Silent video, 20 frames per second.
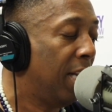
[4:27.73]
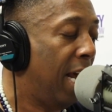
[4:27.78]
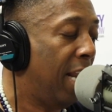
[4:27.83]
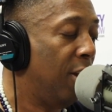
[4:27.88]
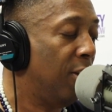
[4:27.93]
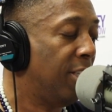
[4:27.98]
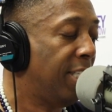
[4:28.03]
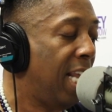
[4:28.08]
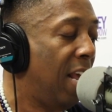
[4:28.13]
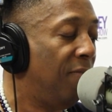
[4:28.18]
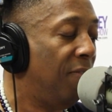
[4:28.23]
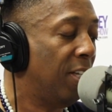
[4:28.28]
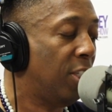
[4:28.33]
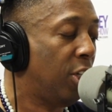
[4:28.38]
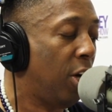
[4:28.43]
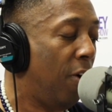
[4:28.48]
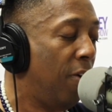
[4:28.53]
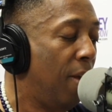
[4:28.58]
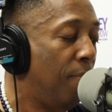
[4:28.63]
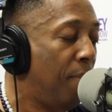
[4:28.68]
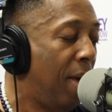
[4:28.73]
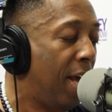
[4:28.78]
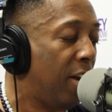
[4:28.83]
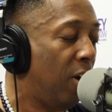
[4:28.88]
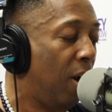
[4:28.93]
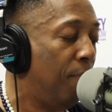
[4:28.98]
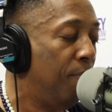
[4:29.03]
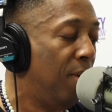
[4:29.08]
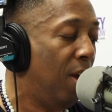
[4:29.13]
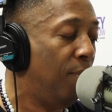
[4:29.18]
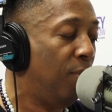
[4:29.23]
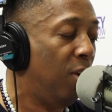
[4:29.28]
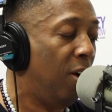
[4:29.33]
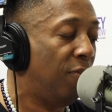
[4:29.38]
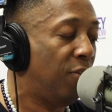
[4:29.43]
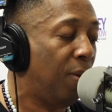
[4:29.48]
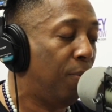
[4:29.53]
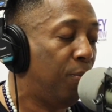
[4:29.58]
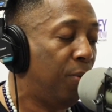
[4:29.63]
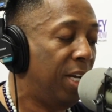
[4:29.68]
Now, they're saying Victoria Mather, a member
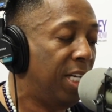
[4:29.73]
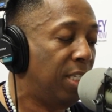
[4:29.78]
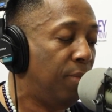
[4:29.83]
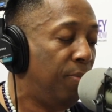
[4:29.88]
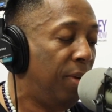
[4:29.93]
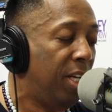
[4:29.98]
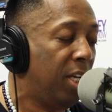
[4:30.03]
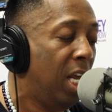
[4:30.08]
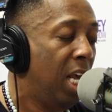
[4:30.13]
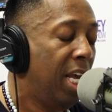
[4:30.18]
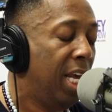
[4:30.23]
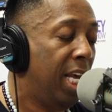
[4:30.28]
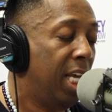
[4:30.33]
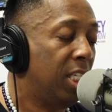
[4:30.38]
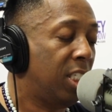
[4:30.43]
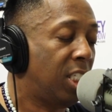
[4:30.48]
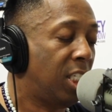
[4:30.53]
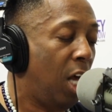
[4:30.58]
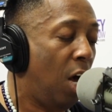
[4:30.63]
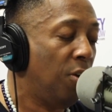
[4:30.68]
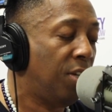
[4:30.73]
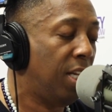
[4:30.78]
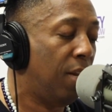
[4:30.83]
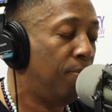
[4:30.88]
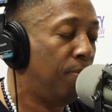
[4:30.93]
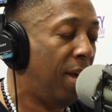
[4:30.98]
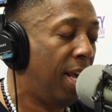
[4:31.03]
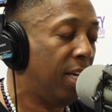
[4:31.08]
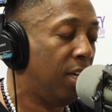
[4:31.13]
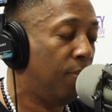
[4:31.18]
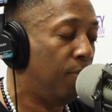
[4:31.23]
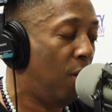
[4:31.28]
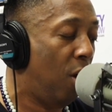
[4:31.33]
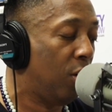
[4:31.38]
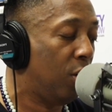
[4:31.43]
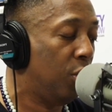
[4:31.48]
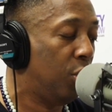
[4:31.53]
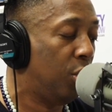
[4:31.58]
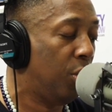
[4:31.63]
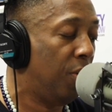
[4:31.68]
of the British media, insulted Meghan
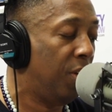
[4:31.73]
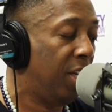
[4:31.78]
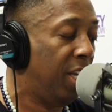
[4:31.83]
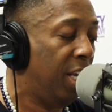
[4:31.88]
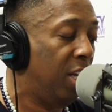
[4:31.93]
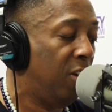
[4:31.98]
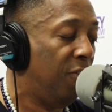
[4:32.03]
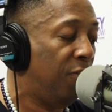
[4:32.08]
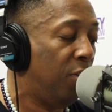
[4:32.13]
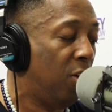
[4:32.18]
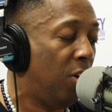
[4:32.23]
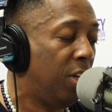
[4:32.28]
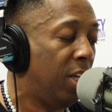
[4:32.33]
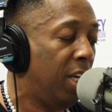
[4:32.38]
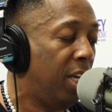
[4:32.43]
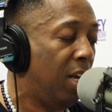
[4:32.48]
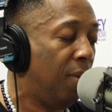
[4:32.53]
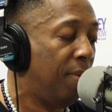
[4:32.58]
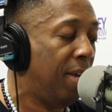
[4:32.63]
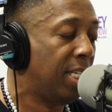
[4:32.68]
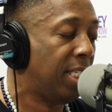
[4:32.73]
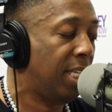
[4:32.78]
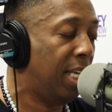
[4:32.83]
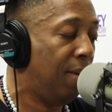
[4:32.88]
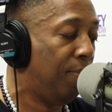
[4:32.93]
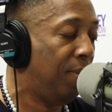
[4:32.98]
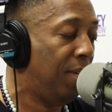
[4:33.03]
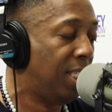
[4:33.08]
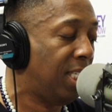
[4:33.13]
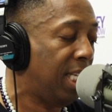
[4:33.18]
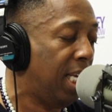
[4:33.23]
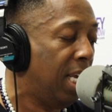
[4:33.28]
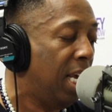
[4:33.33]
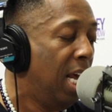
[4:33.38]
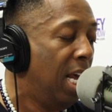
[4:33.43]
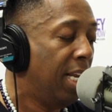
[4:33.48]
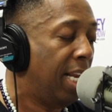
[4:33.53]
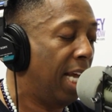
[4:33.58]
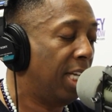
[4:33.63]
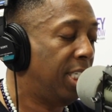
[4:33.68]
Markle during an interview on the M S N B C.
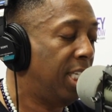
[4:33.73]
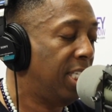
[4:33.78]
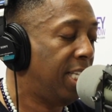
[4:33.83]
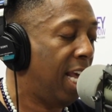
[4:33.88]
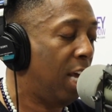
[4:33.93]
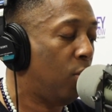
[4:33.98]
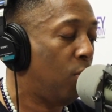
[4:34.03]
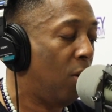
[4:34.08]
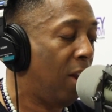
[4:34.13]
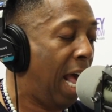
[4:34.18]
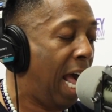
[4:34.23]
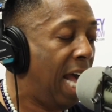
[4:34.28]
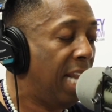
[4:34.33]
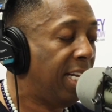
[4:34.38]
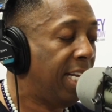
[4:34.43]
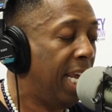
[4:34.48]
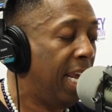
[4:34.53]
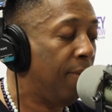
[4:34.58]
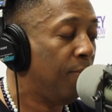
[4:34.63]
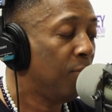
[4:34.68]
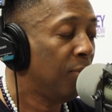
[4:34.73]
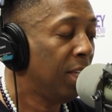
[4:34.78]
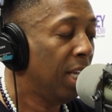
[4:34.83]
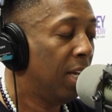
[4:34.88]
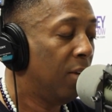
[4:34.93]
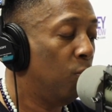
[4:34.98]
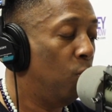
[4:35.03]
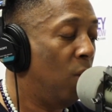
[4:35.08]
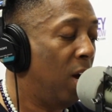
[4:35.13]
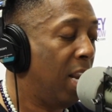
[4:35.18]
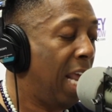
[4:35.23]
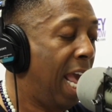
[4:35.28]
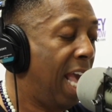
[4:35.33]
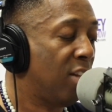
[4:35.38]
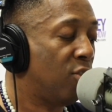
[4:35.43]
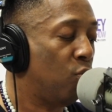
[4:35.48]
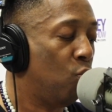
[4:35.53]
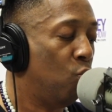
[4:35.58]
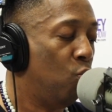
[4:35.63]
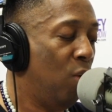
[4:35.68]
Now, she said, quote, I think what
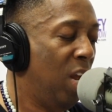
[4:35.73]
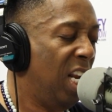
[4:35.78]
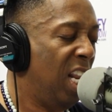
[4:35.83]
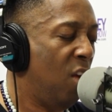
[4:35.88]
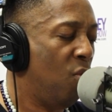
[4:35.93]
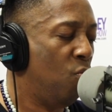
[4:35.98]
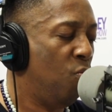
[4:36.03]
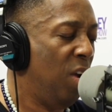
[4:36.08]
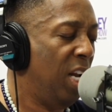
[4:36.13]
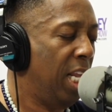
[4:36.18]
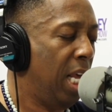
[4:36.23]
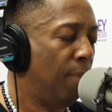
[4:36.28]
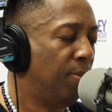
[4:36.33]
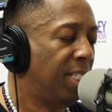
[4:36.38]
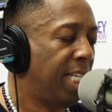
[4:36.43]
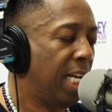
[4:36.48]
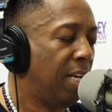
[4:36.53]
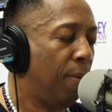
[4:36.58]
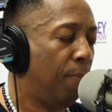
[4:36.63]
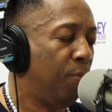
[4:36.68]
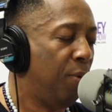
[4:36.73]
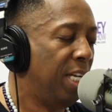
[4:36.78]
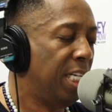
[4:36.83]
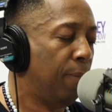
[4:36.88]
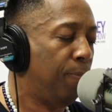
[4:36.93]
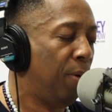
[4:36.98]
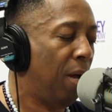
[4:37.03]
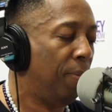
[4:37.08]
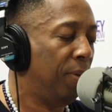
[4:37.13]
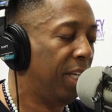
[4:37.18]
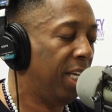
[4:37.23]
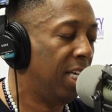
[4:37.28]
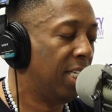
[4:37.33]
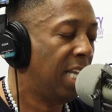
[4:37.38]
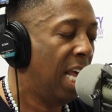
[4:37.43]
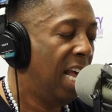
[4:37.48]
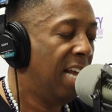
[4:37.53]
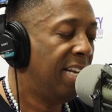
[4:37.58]
has really, really upset the British public is